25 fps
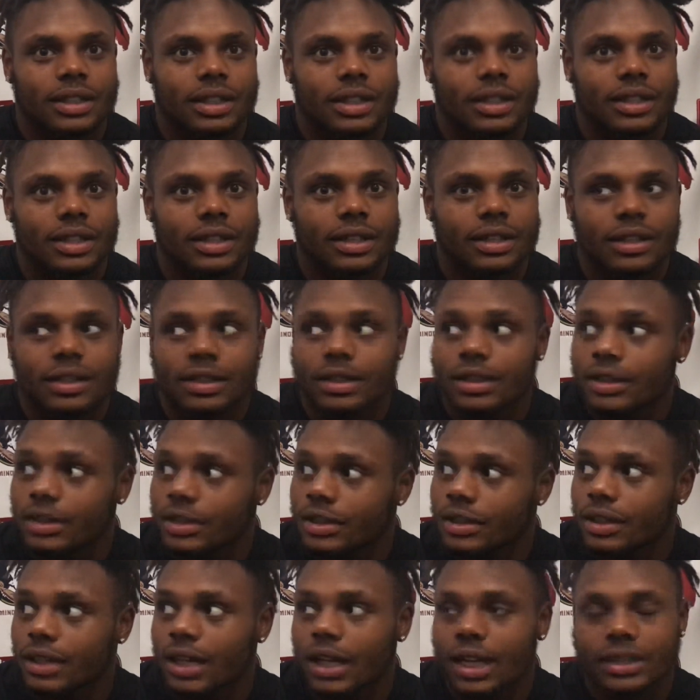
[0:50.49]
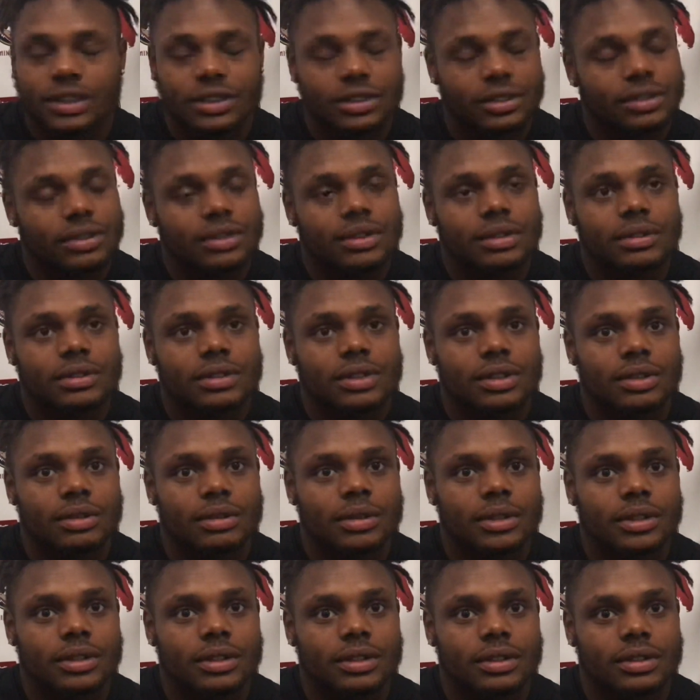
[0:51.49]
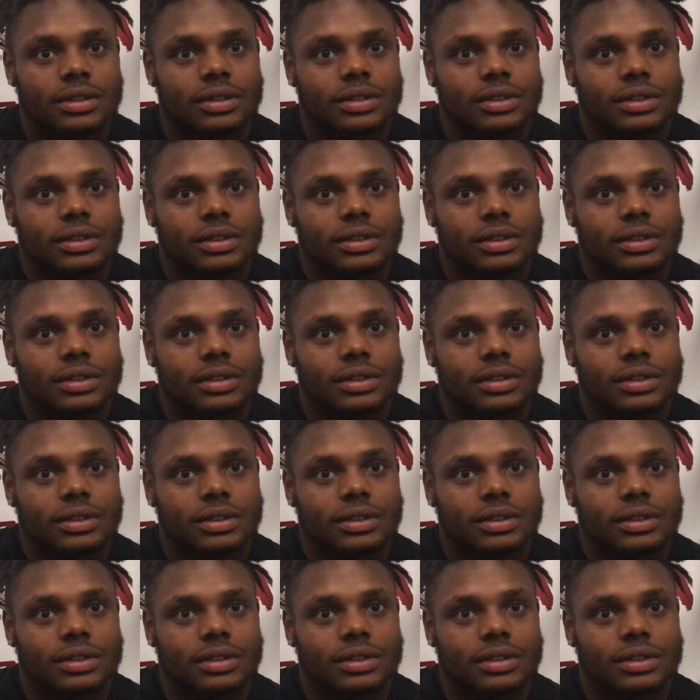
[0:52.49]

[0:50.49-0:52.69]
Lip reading: and then I just knew it was going to work.